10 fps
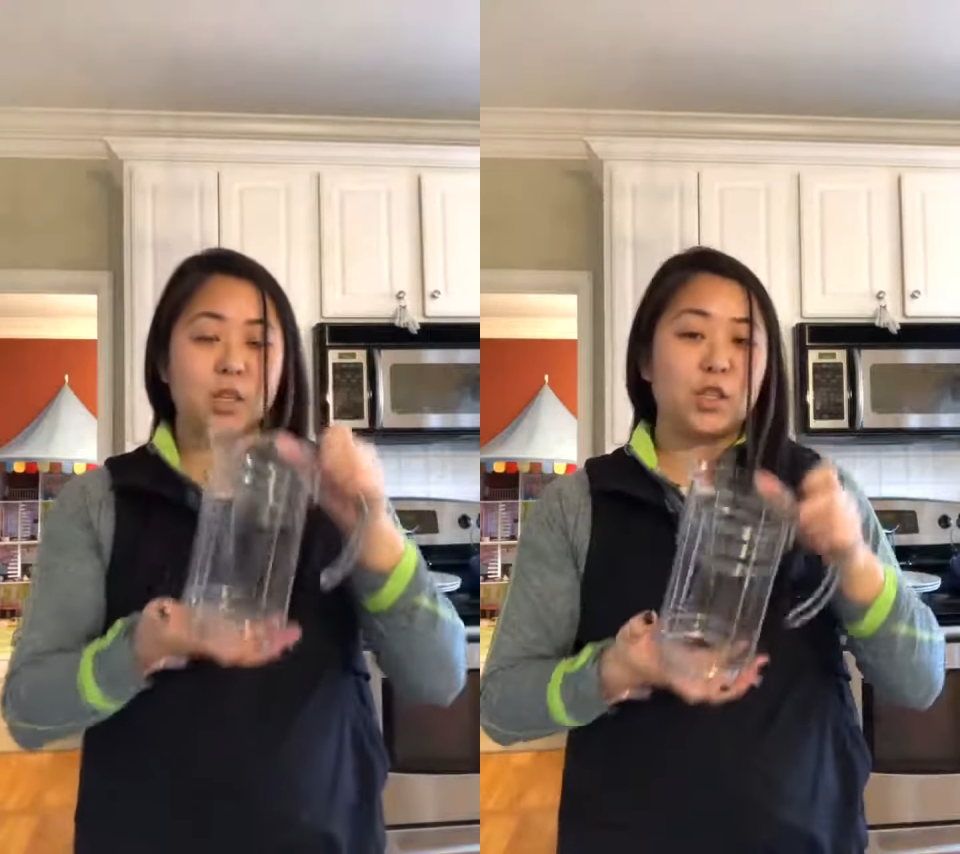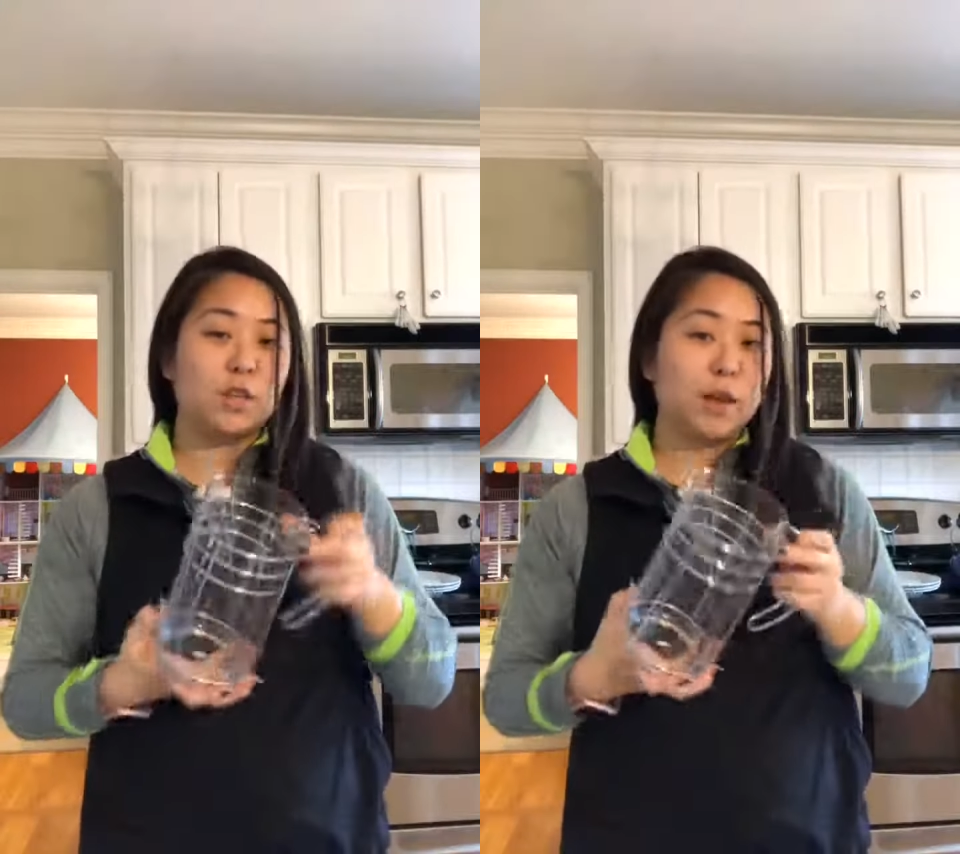
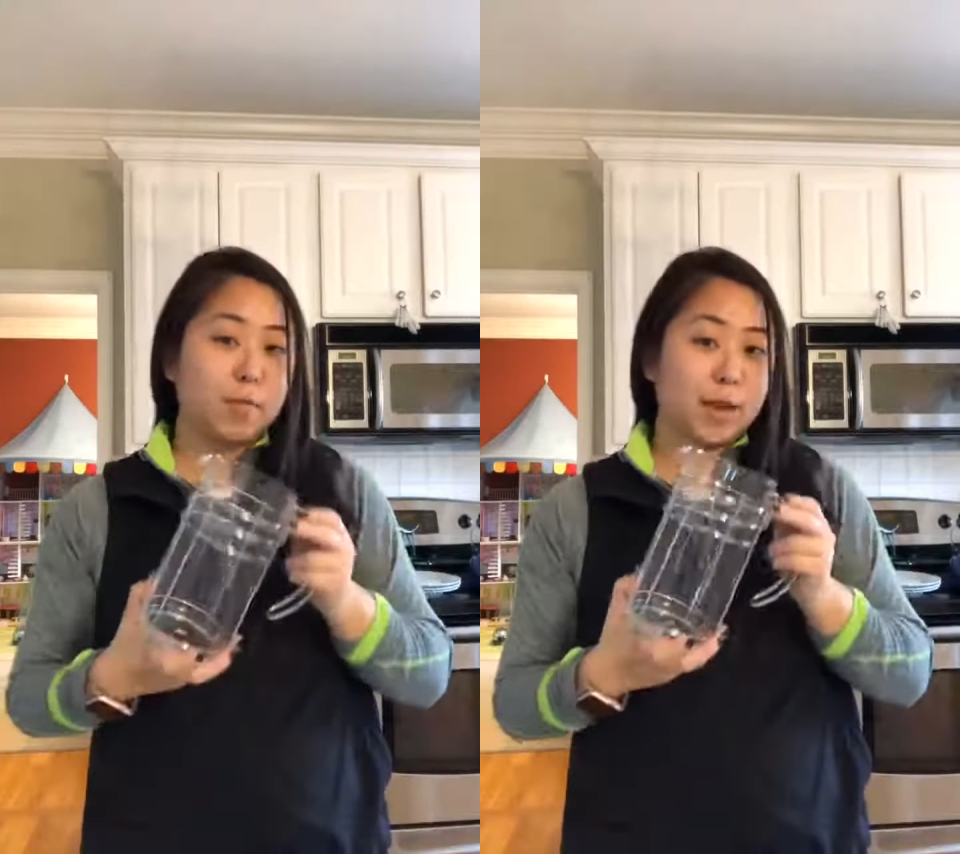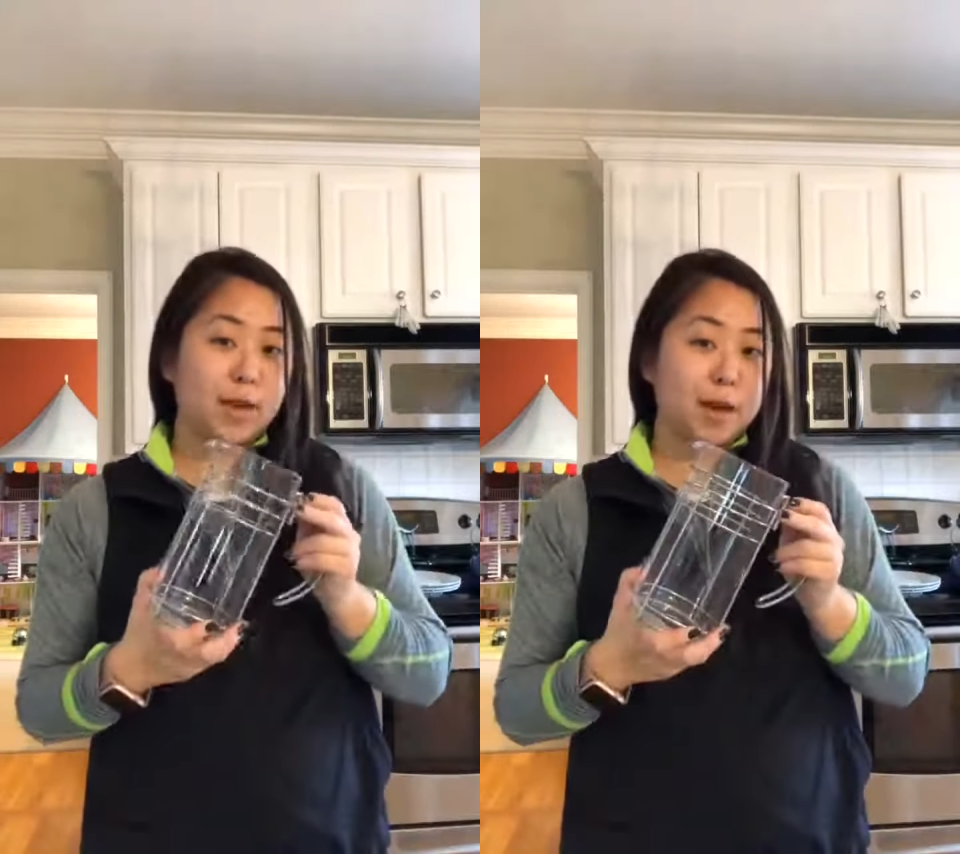So you
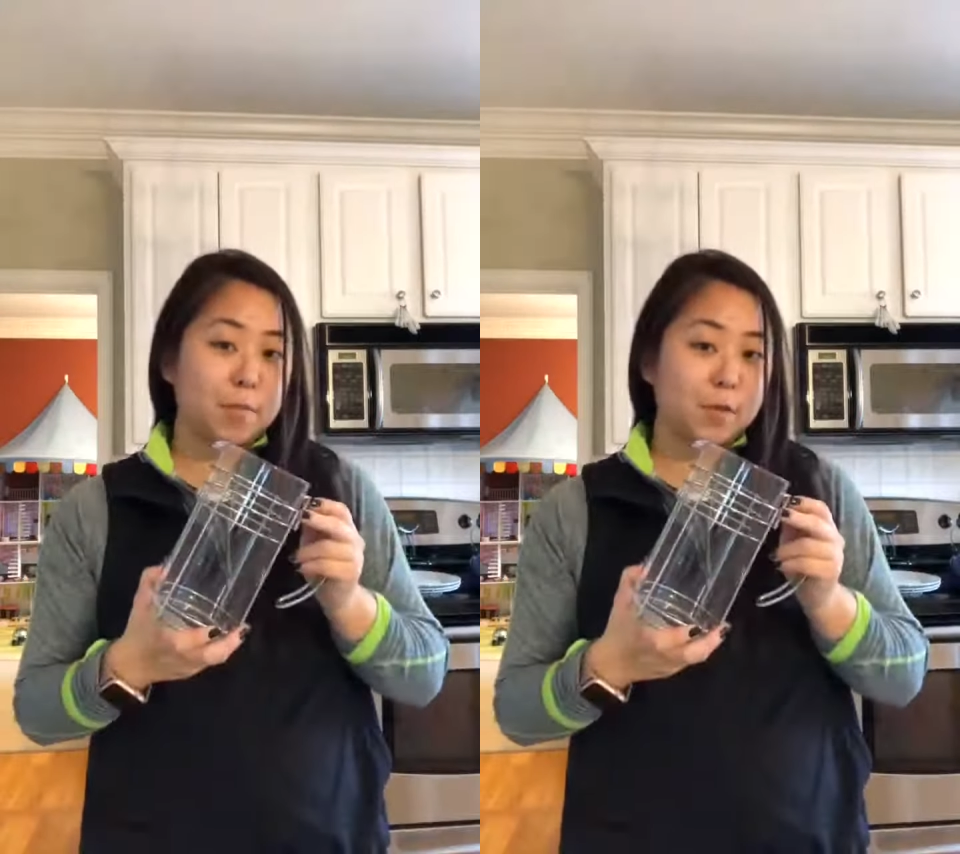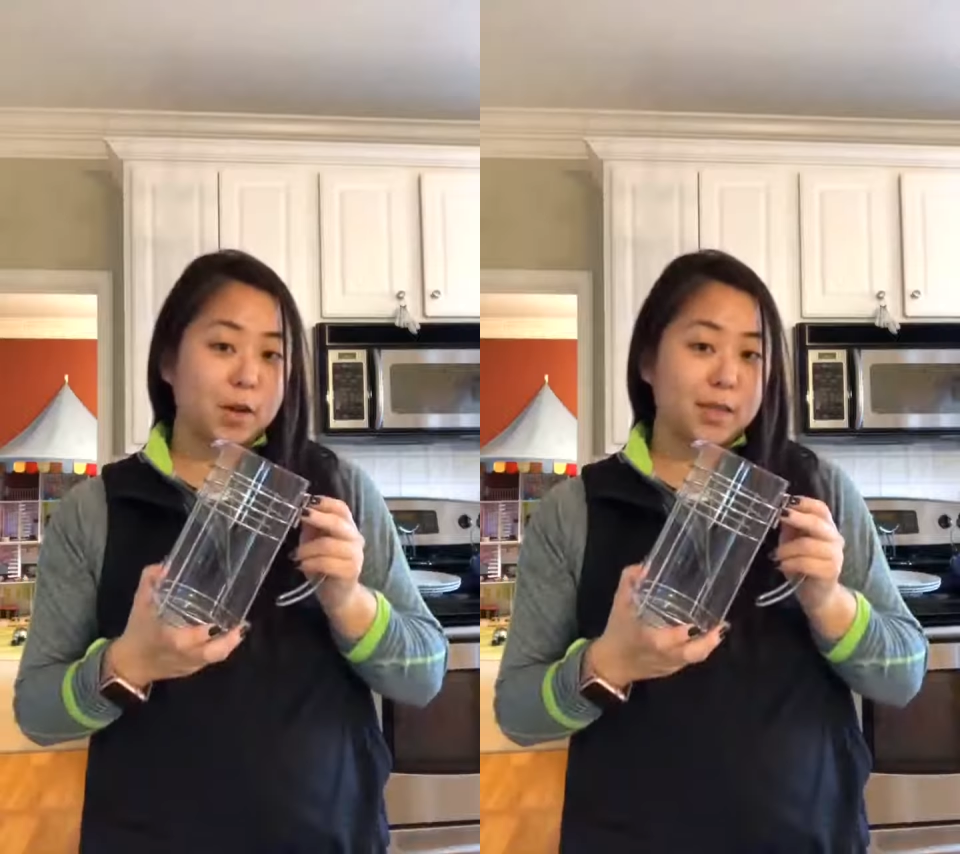can make a
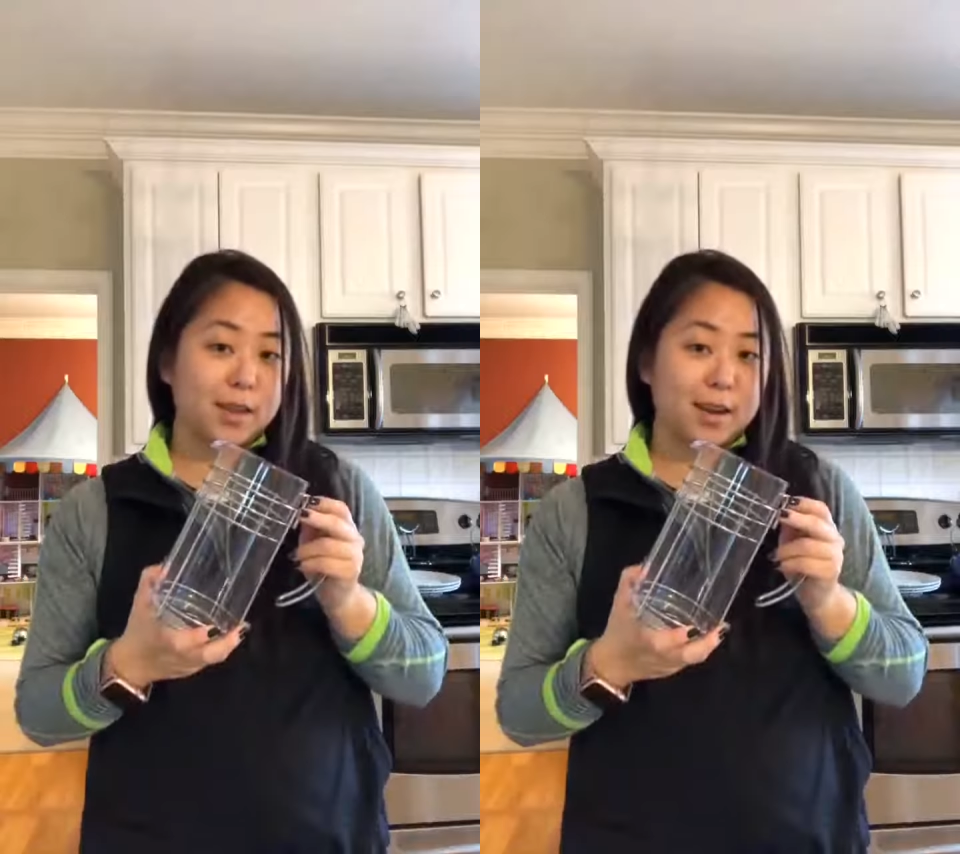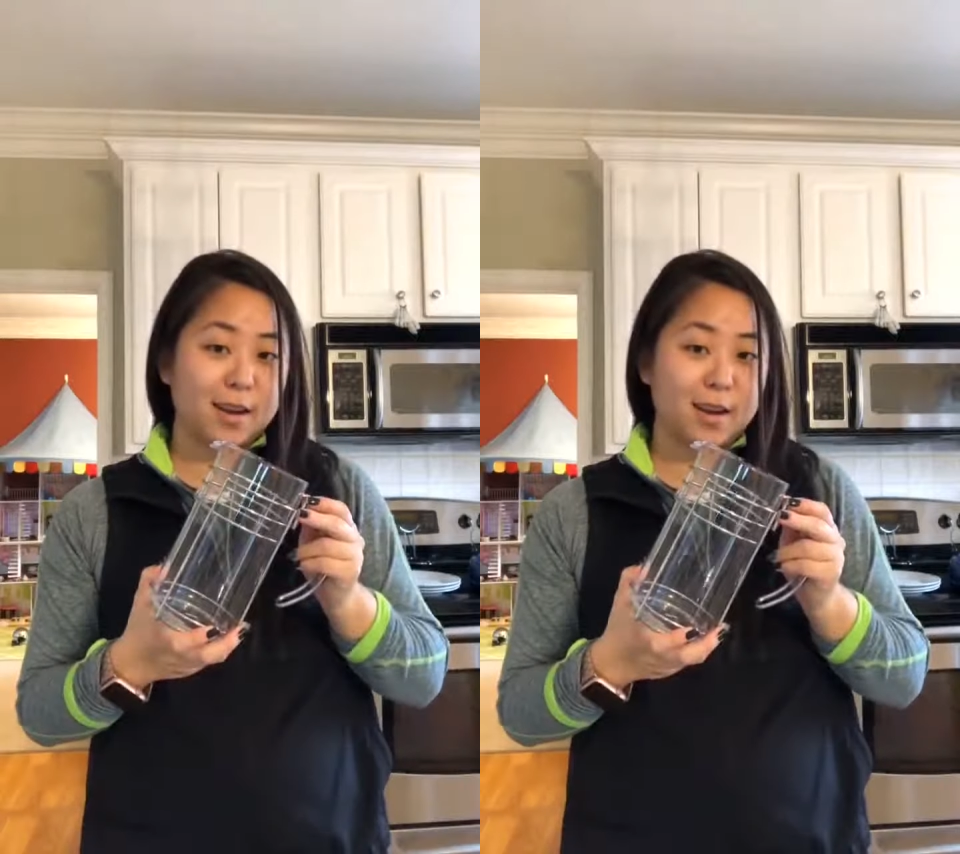couple at a
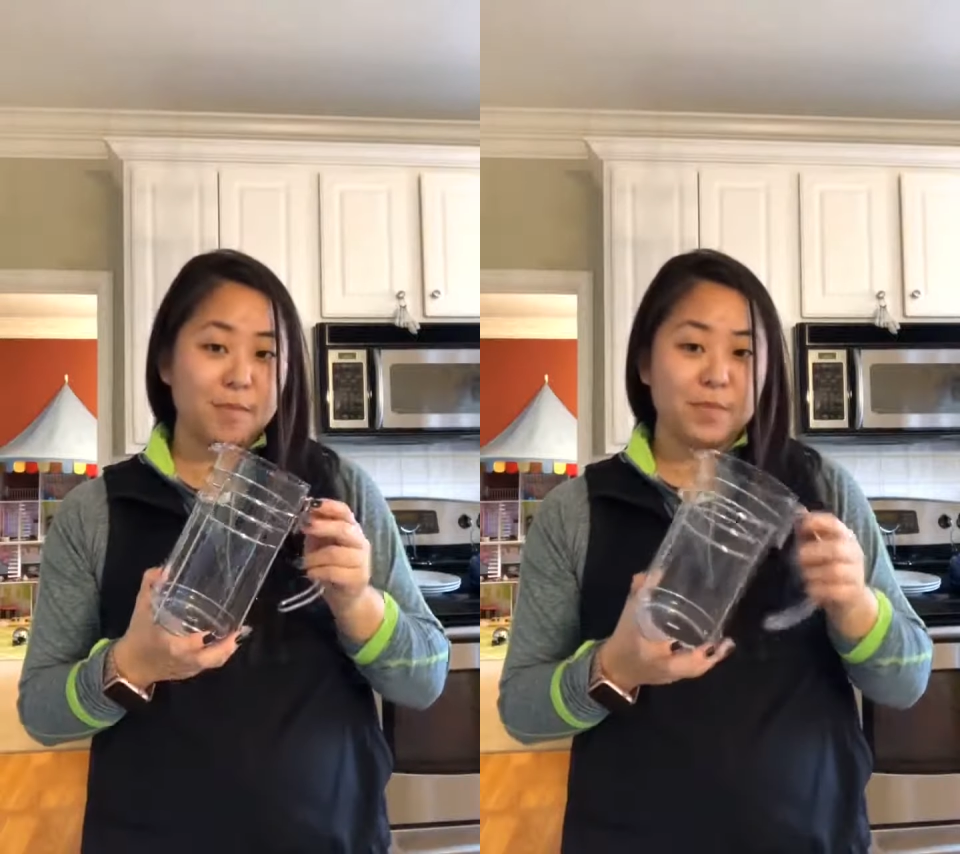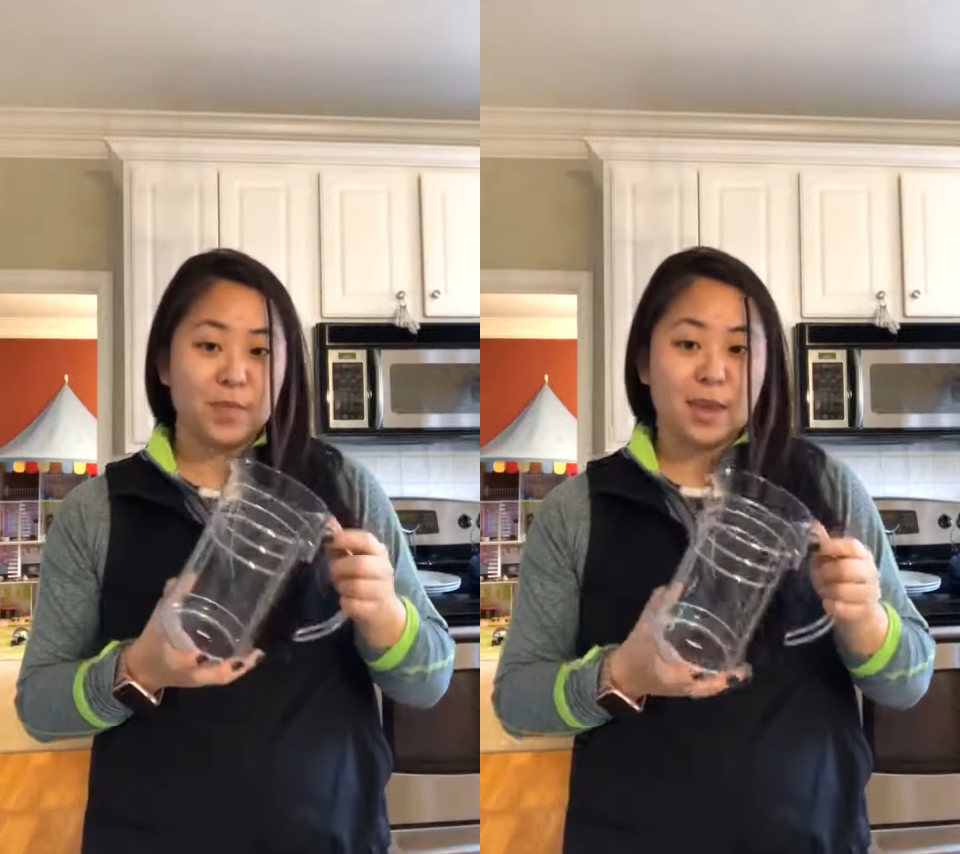time.